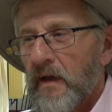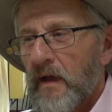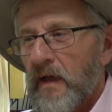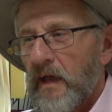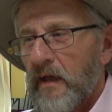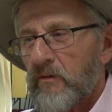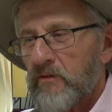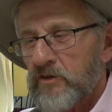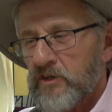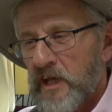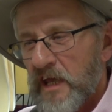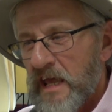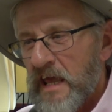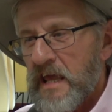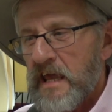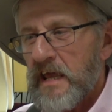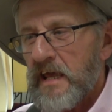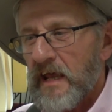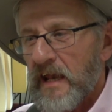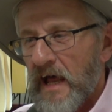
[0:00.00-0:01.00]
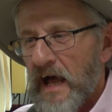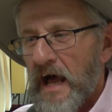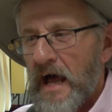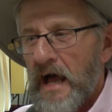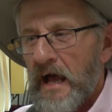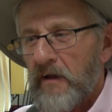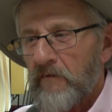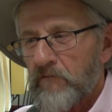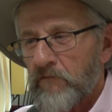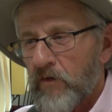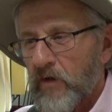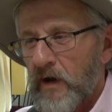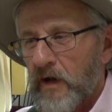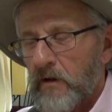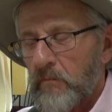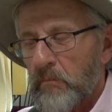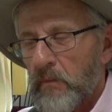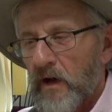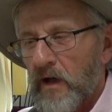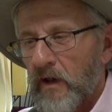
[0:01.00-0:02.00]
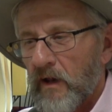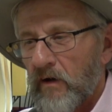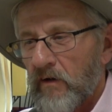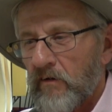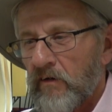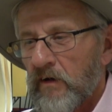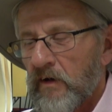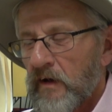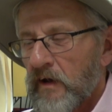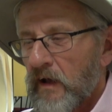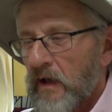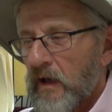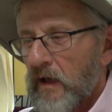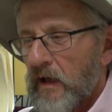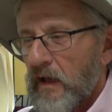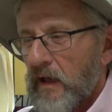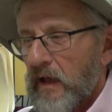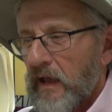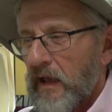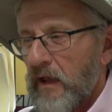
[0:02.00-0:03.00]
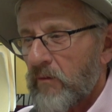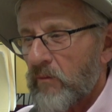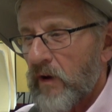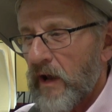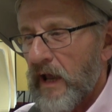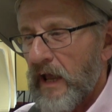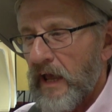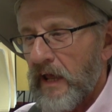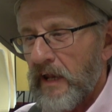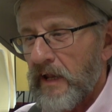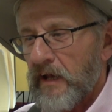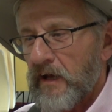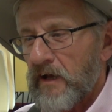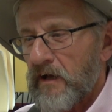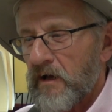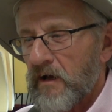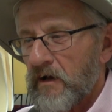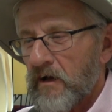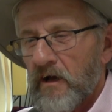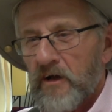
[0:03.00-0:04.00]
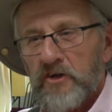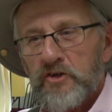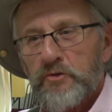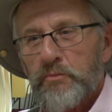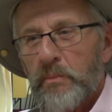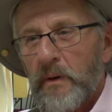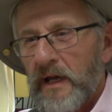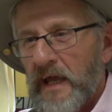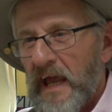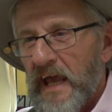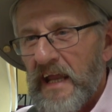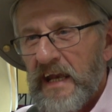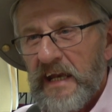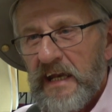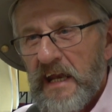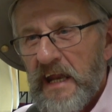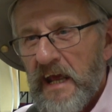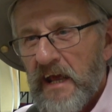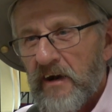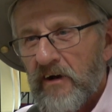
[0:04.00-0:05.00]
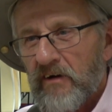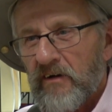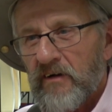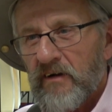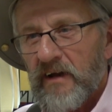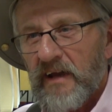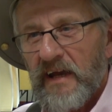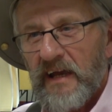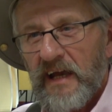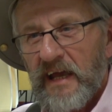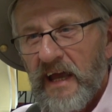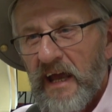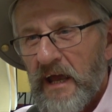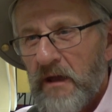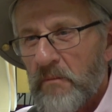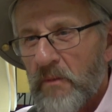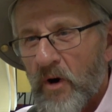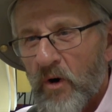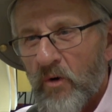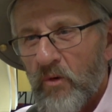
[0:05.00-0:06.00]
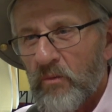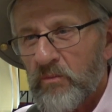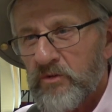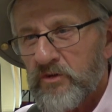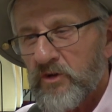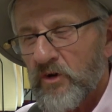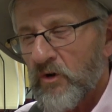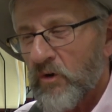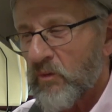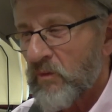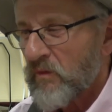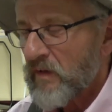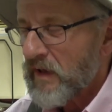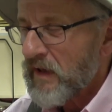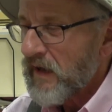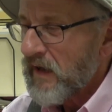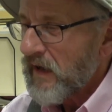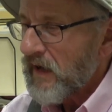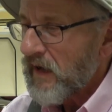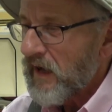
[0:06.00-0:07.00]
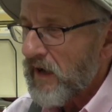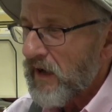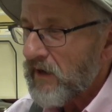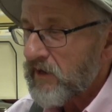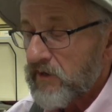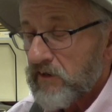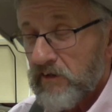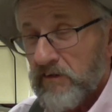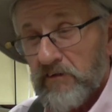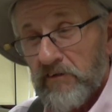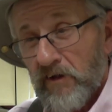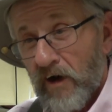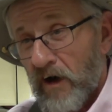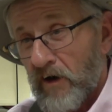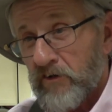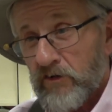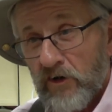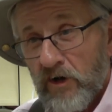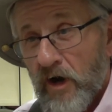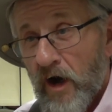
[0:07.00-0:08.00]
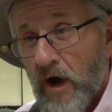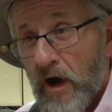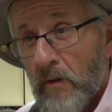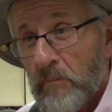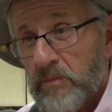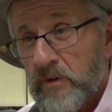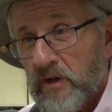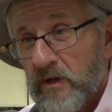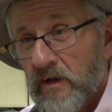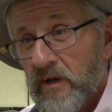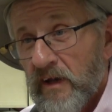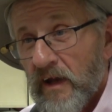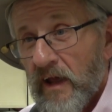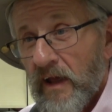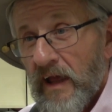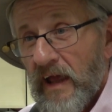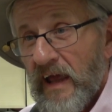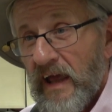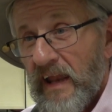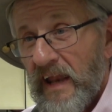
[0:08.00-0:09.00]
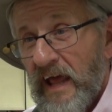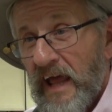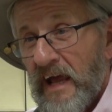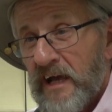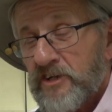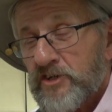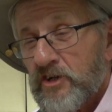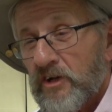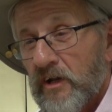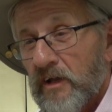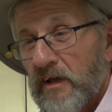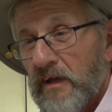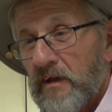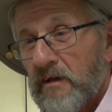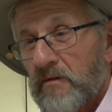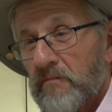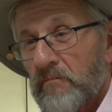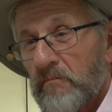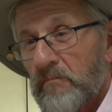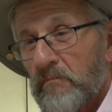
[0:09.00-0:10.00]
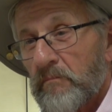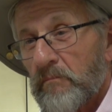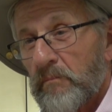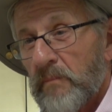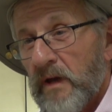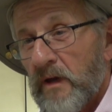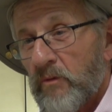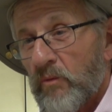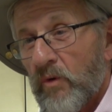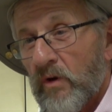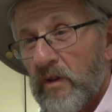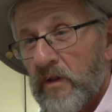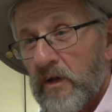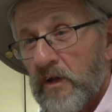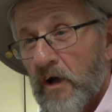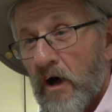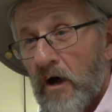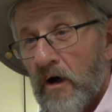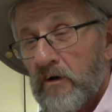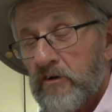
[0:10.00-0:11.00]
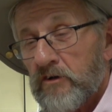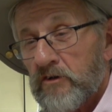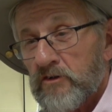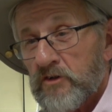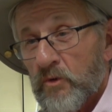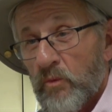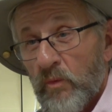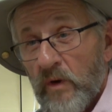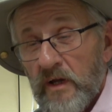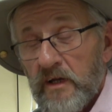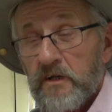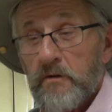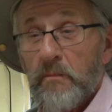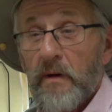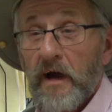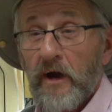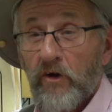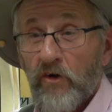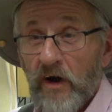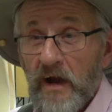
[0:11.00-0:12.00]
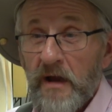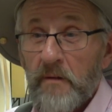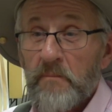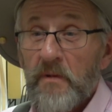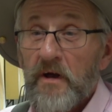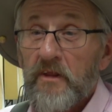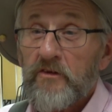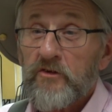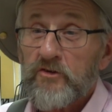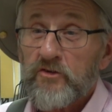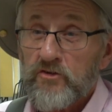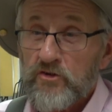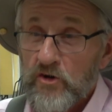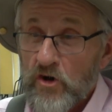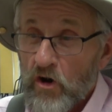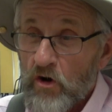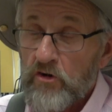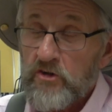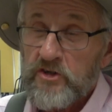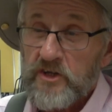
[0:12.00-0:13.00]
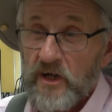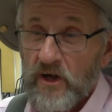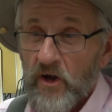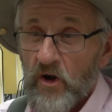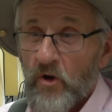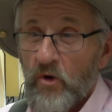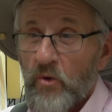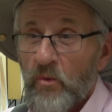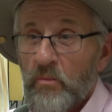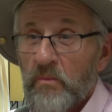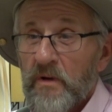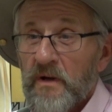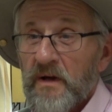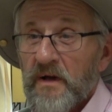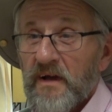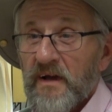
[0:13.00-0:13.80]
It was he and I and Frank Butler, and we had a spaghetti dinner and came home. So Dr. Compton had actually been one of the doctors that went to my grandmother's nursing home